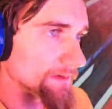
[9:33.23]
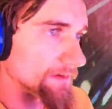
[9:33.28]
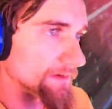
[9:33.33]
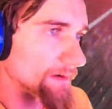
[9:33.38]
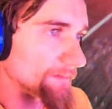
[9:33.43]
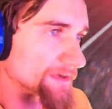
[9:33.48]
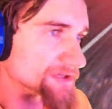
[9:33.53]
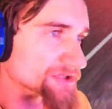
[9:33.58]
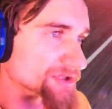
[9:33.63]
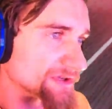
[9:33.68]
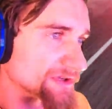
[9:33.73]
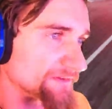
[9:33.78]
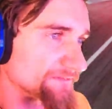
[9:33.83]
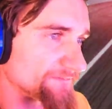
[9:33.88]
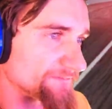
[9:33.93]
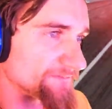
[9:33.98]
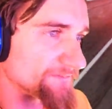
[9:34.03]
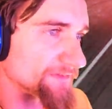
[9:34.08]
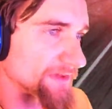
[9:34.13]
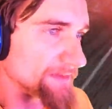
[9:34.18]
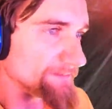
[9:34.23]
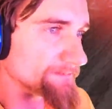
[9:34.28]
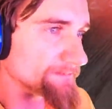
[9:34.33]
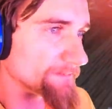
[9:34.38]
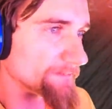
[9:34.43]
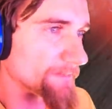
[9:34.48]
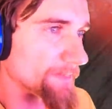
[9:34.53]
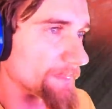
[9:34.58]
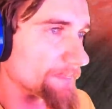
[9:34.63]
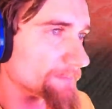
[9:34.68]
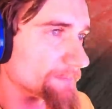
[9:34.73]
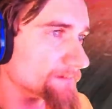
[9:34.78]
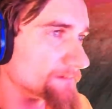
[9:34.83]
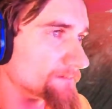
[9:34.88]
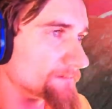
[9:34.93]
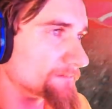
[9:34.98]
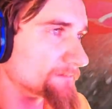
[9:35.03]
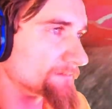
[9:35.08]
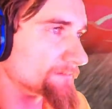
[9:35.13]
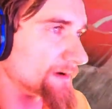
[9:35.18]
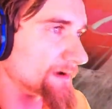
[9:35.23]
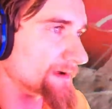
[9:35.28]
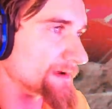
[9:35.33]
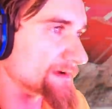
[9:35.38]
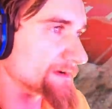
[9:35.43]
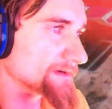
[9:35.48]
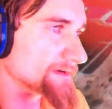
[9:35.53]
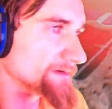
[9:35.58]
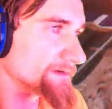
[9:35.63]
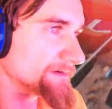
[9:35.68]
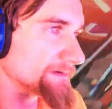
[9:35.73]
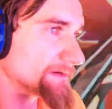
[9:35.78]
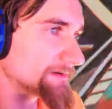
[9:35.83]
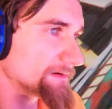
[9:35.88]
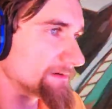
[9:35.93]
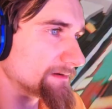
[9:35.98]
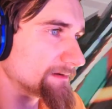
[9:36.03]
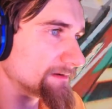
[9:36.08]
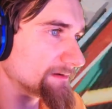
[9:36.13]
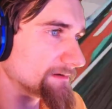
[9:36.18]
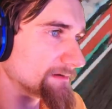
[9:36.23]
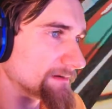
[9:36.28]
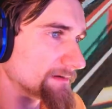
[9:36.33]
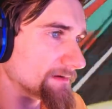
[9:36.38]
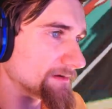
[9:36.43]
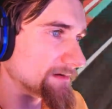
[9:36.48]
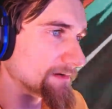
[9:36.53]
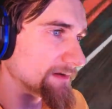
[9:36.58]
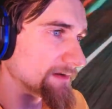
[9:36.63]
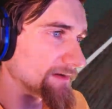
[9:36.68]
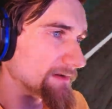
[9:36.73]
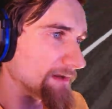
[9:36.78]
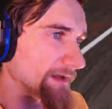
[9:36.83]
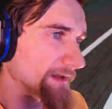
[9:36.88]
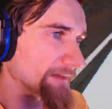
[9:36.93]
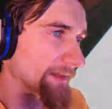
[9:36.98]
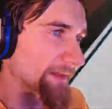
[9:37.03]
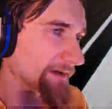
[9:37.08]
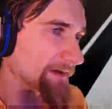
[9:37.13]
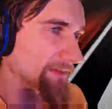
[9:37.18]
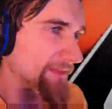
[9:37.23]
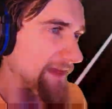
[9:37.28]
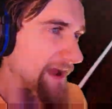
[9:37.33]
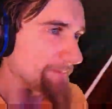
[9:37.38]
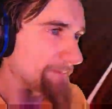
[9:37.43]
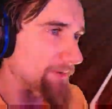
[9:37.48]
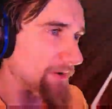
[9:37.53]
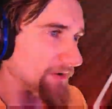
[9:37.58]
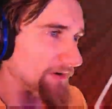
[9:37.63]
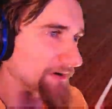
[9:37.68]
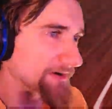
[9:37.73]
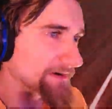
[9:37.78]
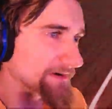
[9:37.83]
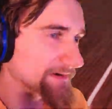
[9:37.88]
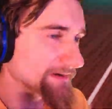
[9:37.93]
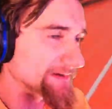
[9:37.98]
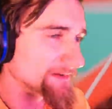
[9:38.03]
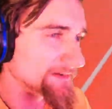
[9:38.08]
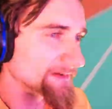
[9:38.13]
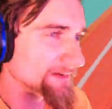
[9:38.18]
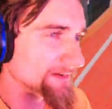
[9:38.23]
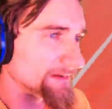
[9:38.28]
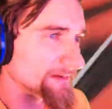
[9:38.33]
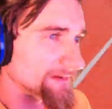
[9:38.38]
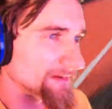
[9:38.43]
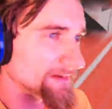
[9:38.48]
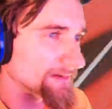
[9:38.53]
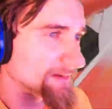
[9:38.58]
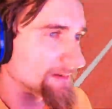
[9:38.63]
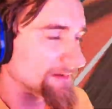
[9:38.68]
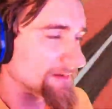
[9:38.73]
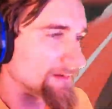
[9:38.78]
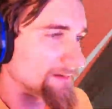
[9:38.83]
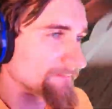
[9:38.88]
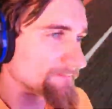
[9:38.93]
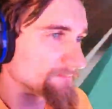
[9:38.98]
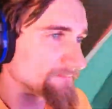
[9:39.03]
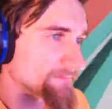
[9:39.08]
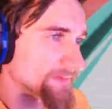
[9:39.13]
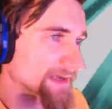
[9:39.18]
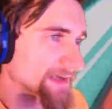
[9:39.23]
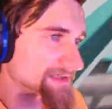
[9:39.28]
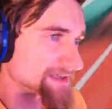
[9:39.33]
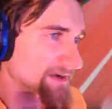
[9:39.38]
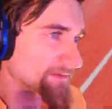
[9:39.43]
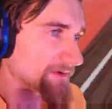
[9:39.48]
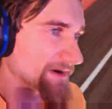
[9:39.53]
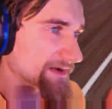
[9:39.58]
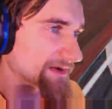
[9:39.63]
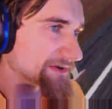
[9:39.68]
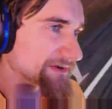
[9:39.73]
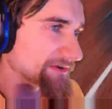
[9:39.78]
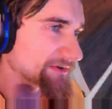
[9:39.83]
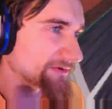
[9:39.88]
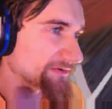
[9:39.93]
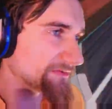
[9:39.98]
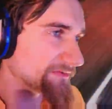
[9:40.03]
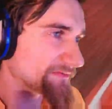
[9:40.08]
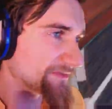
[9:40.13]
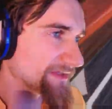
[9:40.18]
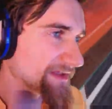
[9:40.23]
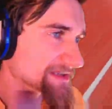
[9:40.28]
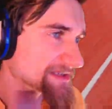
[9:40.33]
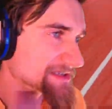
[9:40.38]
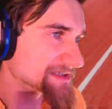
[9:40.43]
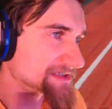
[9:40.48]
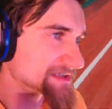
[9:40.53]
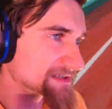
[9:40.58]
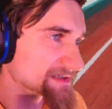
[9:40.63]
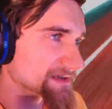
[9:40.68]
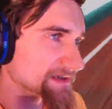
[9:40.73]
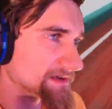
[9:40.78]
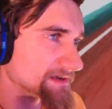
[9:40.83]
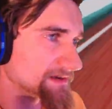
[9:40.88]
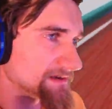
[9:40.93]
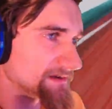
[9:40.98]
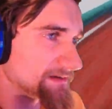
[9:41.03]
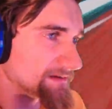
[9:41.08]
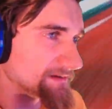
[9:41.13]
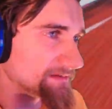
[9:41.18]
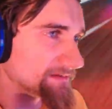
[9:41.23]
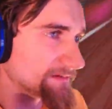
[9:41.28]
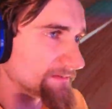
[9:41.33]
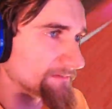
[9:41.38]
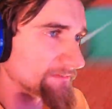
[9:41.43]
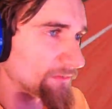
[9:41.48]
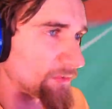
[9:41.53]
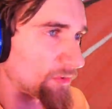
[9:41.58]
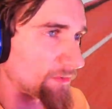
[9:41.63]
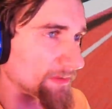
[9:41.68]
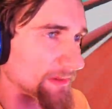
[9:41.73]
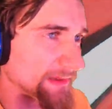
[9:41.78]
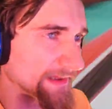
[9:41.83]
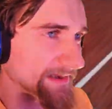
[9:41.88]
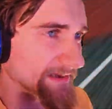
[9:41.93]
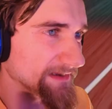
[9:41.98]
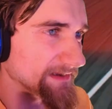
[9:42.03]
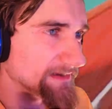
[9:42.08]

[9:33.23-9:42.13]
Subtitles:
I'm actually going to flip right here and land on that part because I want to do this normally.